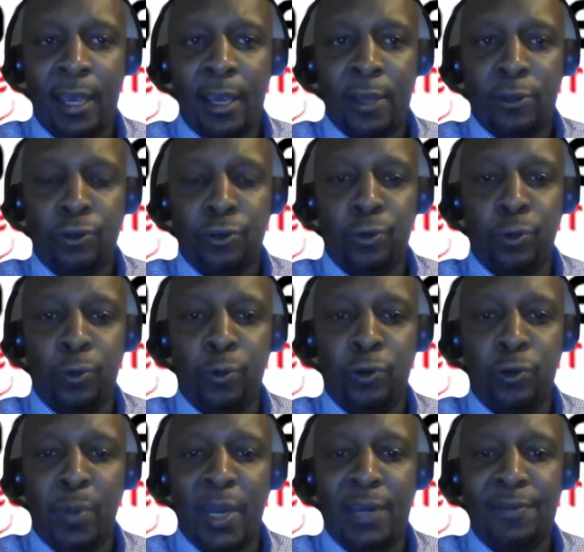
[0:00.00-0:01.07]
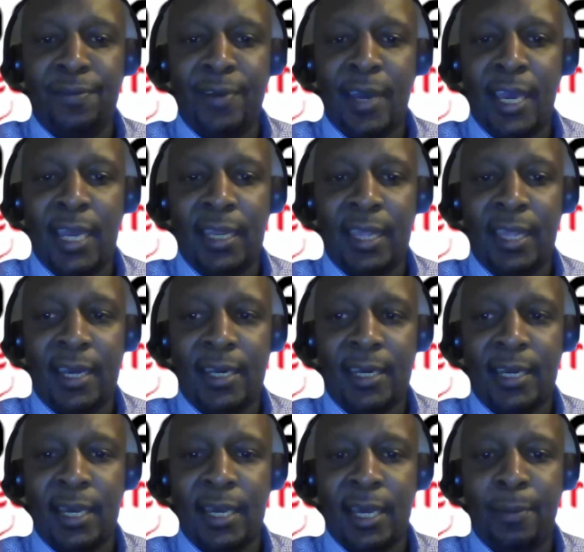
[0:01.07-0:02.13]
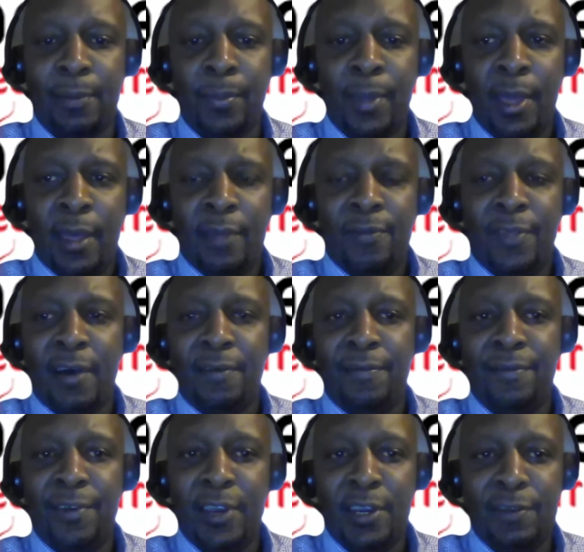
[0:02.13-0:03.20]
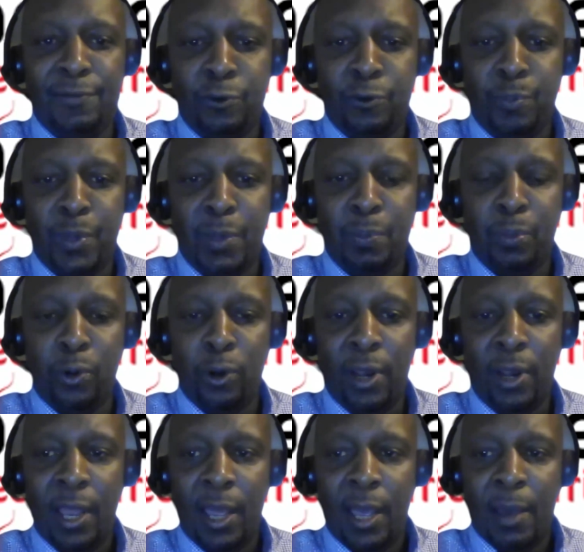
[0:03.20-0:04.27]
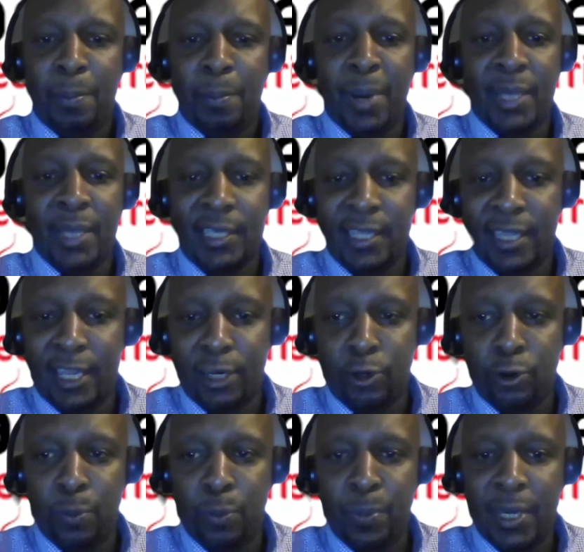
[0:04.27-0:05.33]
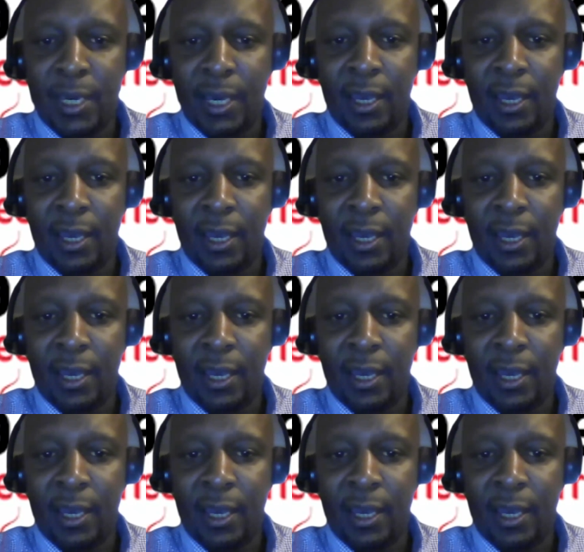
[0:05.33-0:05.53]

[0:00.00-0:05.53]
So you might find that there are very few people passing the topic,